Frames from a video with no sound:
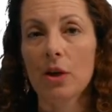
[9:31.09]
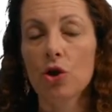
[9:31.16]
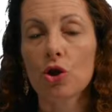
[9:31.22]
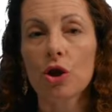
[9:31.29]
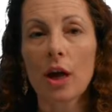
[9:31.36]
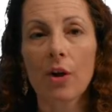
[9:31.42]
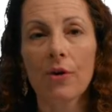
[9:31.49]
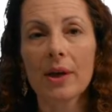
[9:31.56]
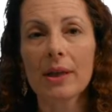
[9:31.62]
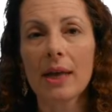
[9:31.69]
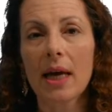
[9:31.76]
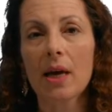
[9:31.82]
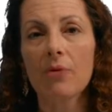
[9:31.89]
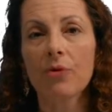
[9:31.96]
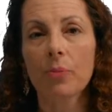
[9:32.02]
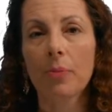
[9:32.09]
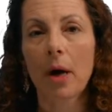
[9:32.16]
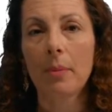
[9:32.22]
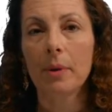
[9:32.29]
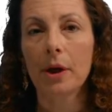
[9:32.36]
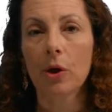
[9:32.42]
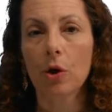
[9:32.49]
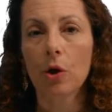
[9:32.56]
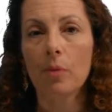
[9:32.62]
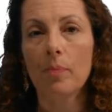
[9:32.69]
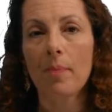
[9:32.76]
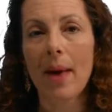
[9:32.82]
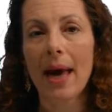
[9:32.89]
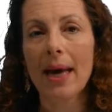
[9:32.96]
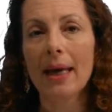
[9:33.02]
Sharing data for public good
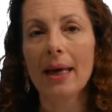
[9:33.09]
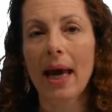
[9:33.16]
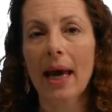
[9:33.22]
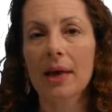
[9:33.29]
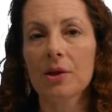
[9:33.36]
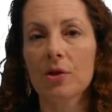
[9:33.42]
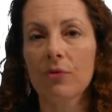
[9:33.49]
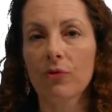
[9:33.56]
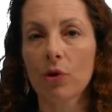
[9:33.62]
may enhance